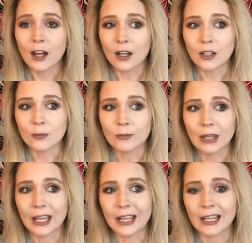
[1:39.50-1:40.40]
Um,
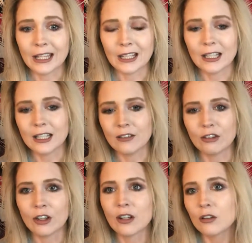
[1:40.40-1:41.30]
and
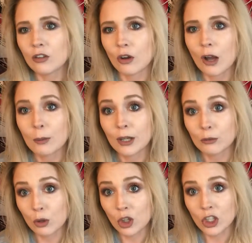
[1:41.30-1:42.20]
even so, I
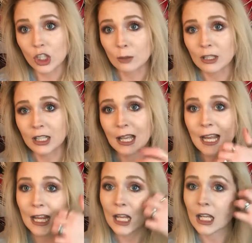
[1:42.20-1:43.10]
play roller derby,
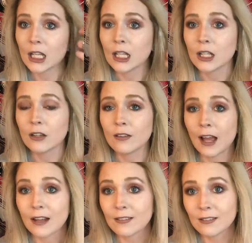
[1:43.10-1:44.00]
and
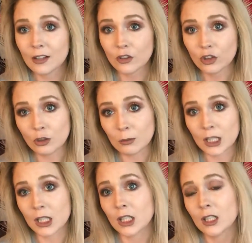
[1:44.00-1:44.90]
that's two
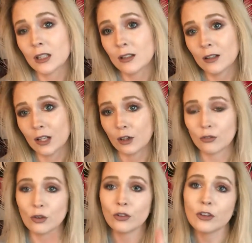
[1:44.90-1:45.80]
minute
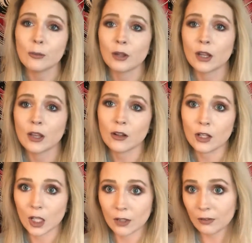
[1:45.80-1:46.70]
intervals typically. The
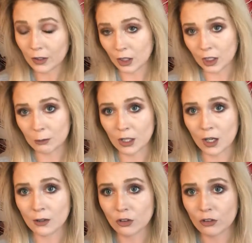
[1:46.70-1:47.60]
longest that you're going to be
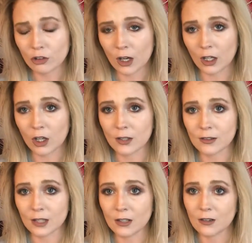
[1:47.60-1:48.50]
on the track on
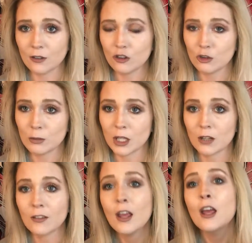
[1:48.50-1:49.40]
skates is two
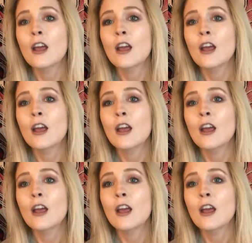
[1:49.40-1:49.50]
minutes,